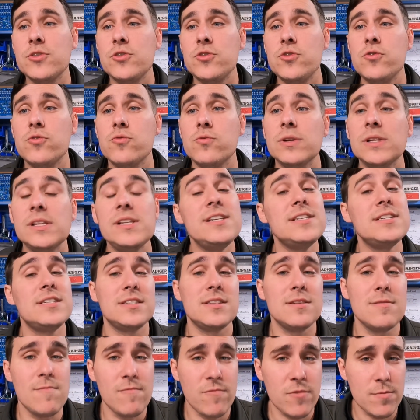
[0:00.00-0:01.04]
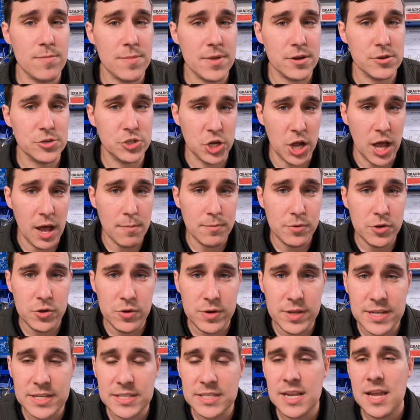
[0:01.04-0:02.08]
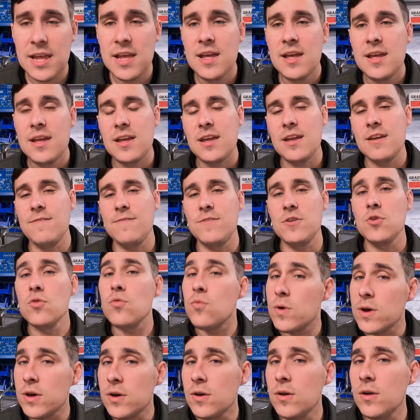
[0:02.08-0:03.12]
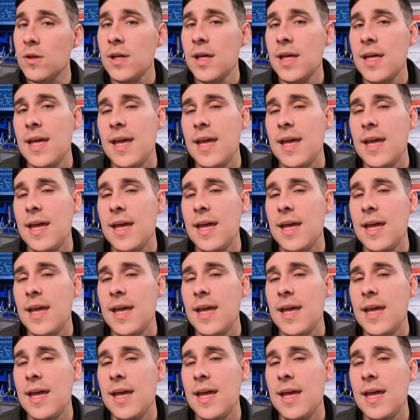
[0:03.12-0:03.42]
to release them from their job duties, if you will.